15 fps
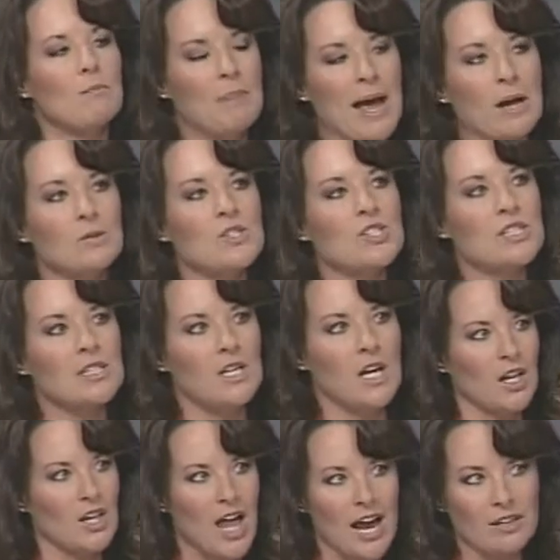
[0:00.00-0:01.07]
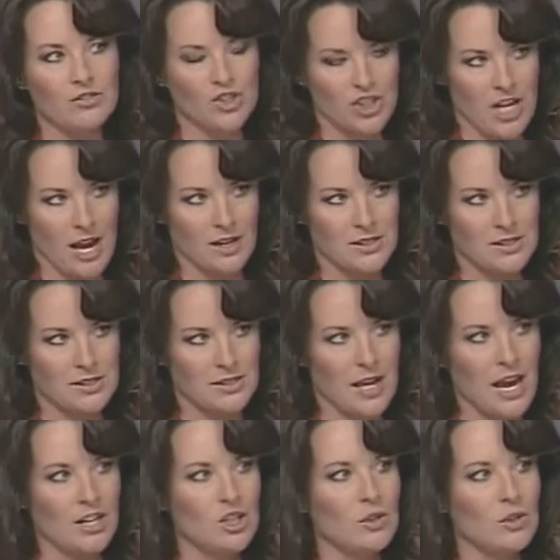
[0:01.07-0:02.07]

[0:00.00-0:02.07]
bounced lot of checks yeah.